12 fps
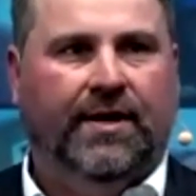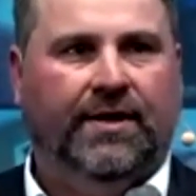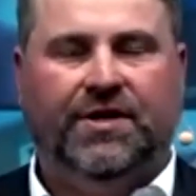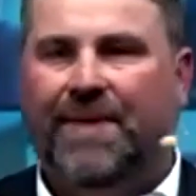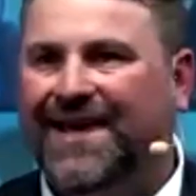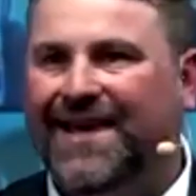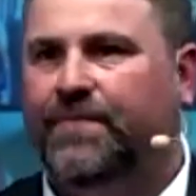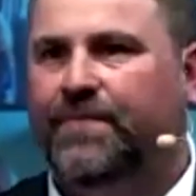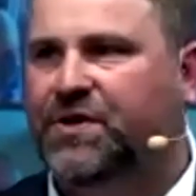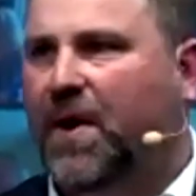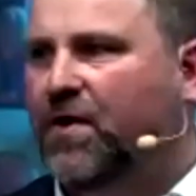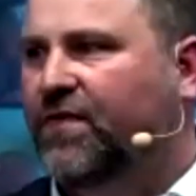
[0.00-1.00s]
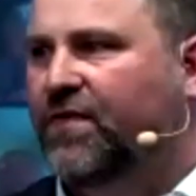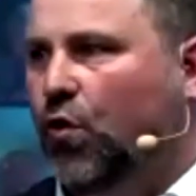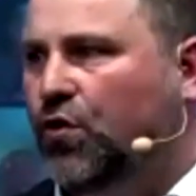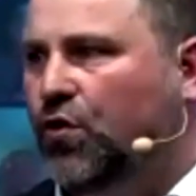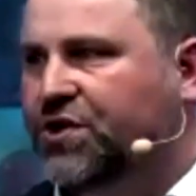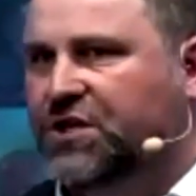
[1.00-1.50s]
To make it bespoke, of
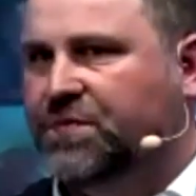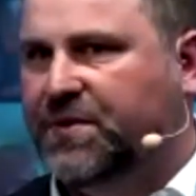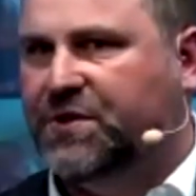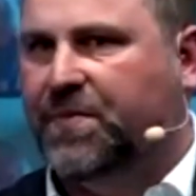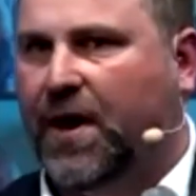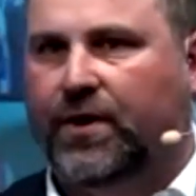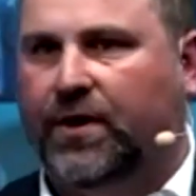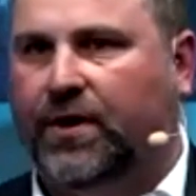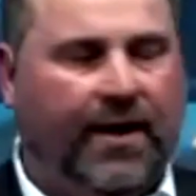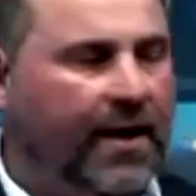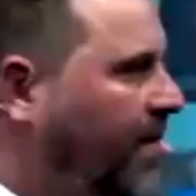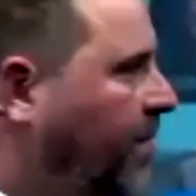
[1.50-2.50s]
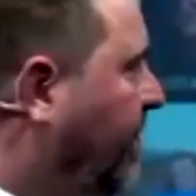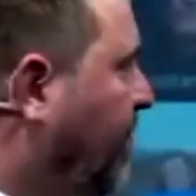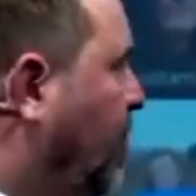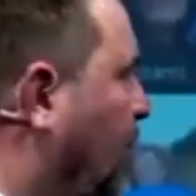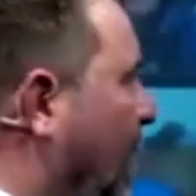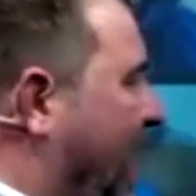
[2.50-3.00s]
course it's bespoke. But if
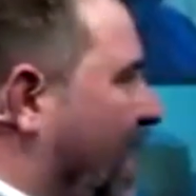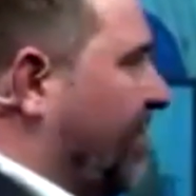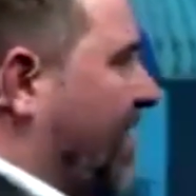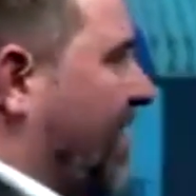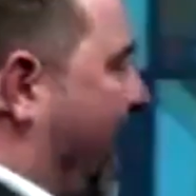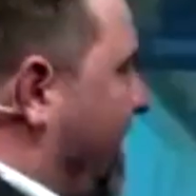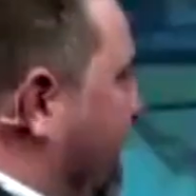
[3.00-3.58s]
you have any